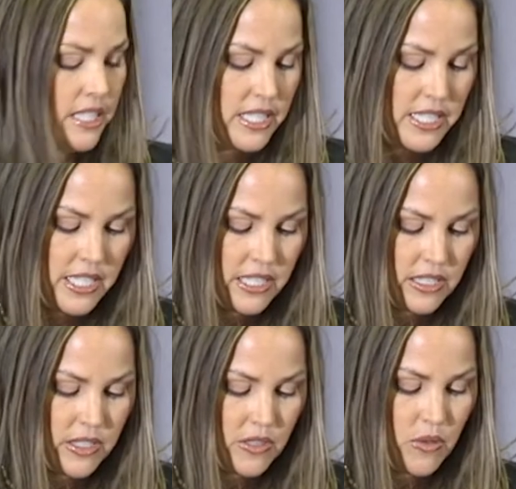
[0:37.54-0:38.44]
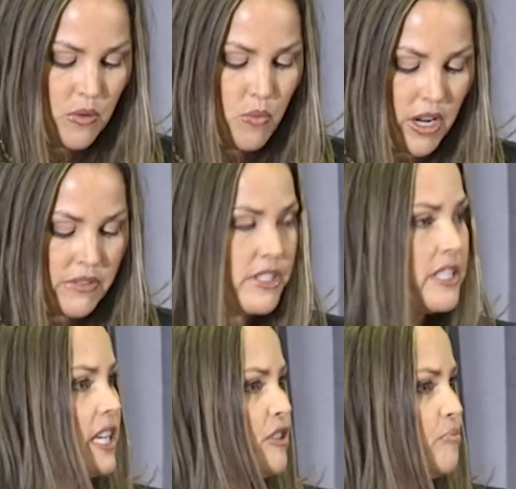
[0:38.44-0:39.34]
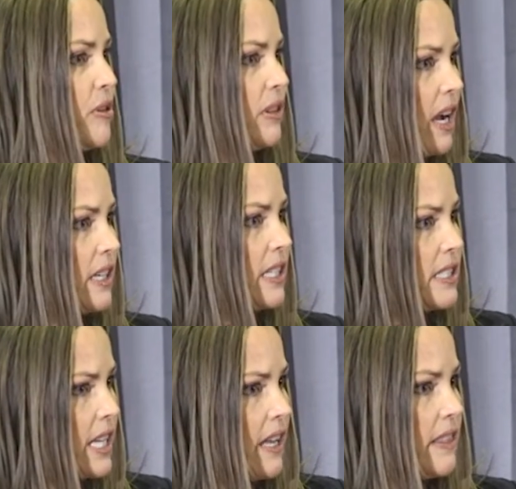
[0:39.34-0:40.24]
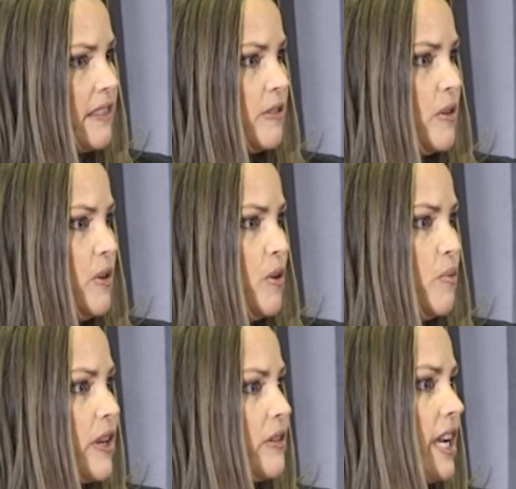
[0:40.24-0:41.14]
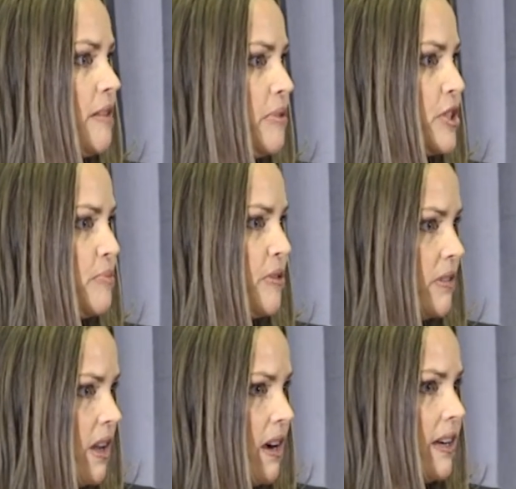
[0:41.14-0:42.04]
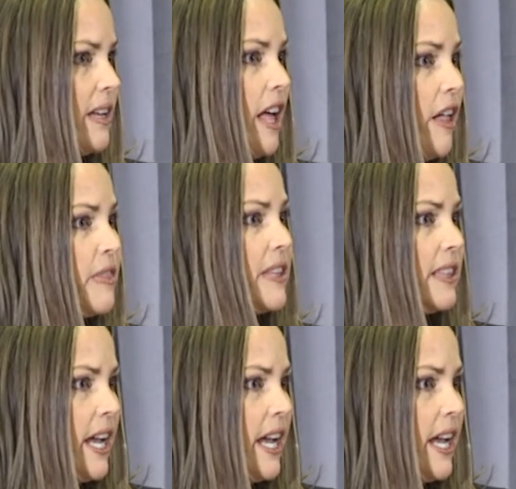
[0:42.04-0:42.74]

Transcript: to disease, what if instead of prolonging death, we were able to prolong healthy